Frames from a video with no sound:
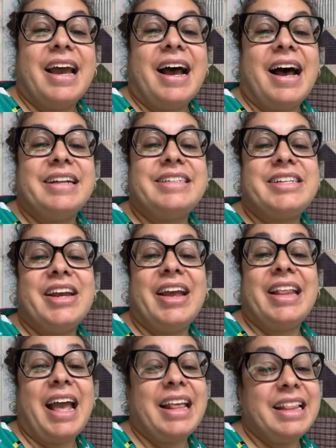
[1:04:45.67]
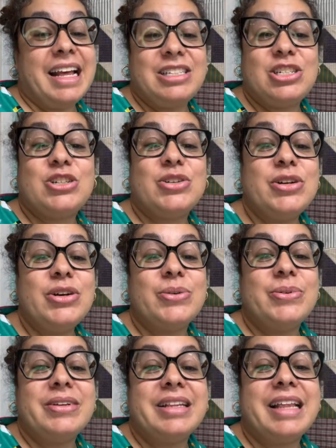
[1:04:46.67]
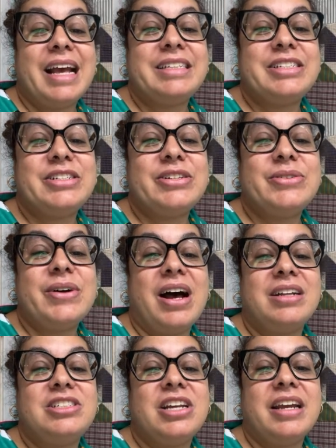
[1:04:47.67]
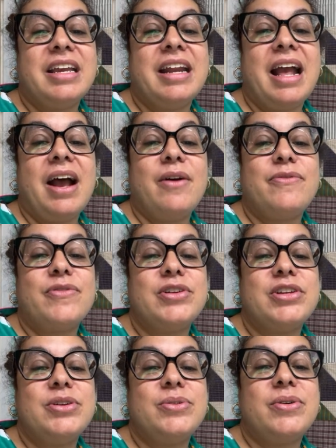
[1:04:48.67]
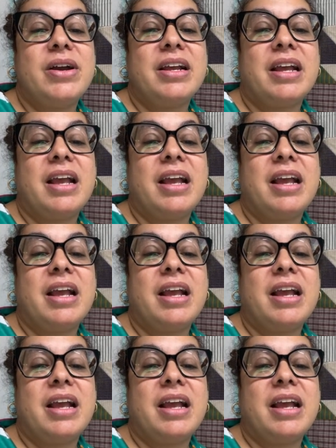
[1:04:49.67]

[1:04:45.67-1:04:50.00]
I'll check that's true. That's true. I'll check it out for you.